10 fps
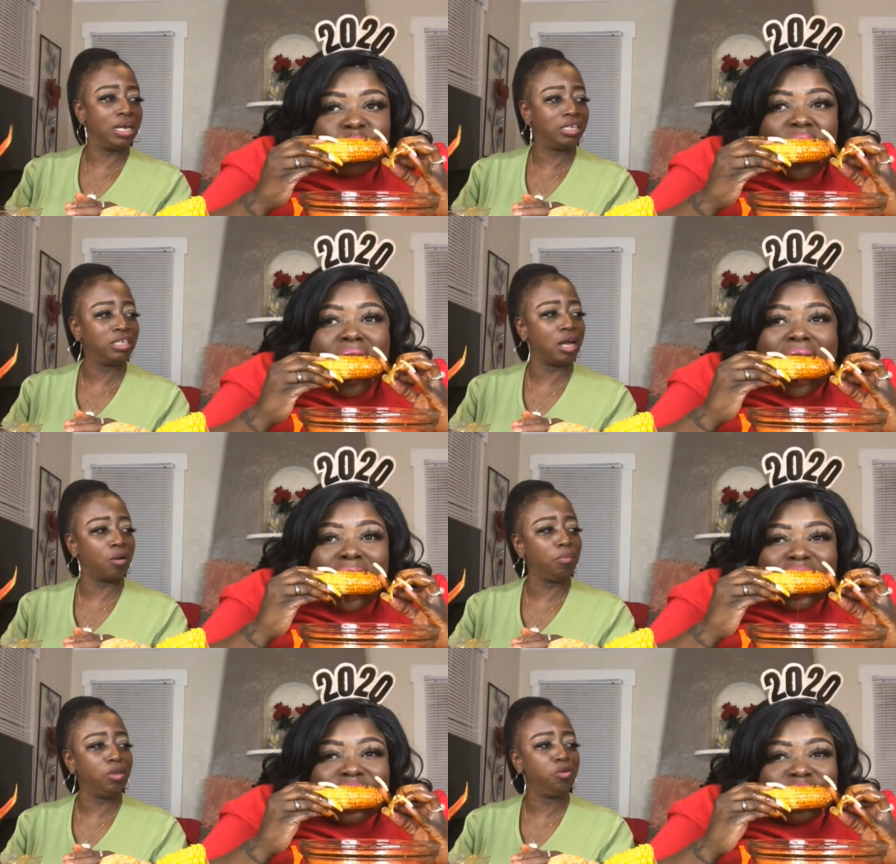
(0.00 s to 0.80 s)
Speaker 1: They see all the
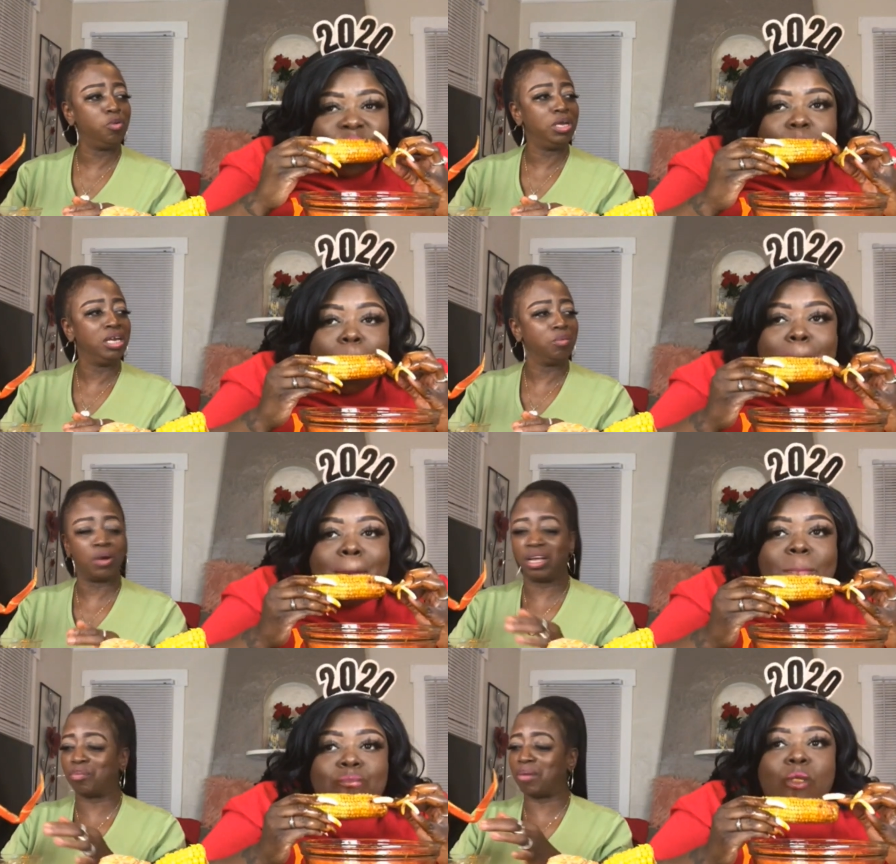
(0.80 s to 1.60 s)
meat you eating.
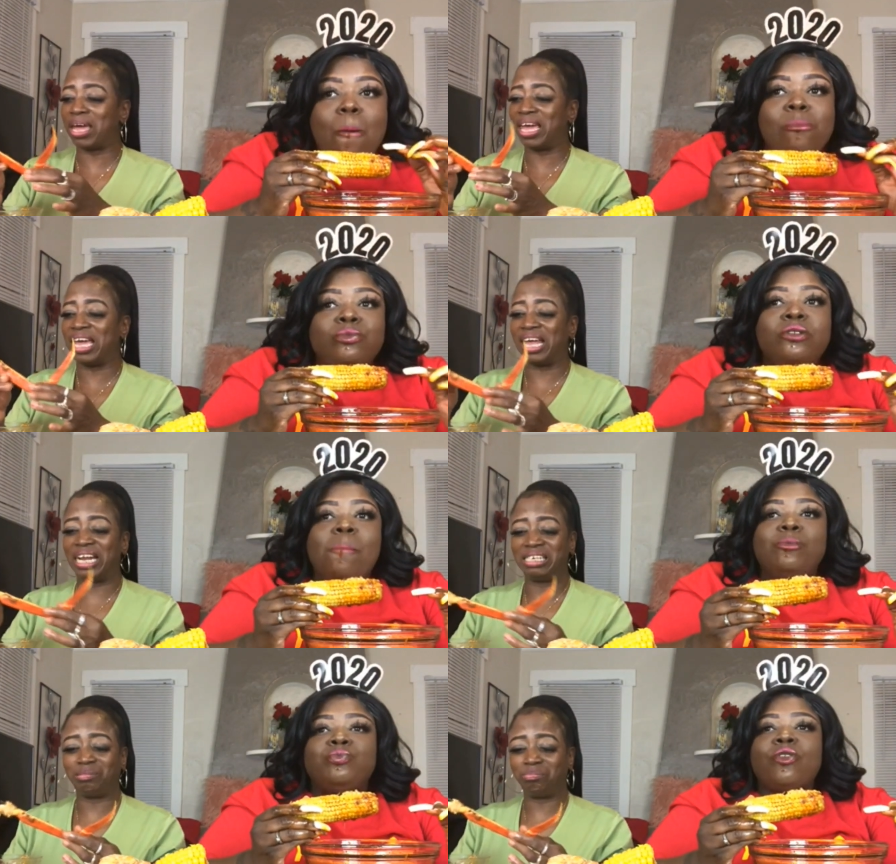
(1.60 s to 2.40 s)
Where's mine?
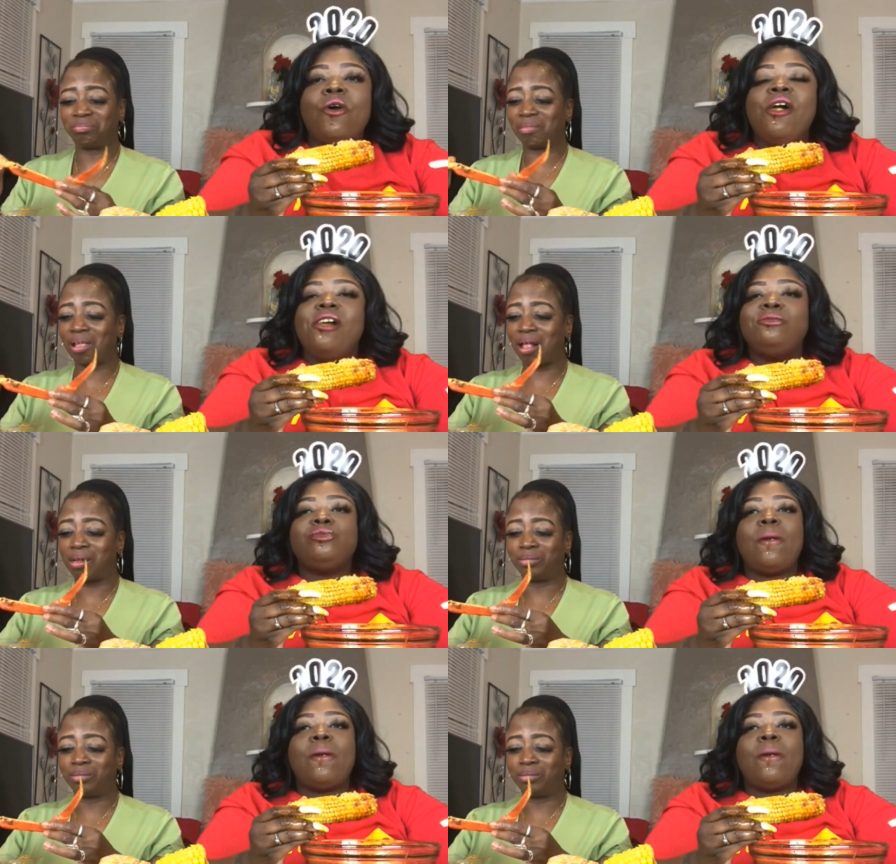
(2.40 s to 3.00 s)
All right,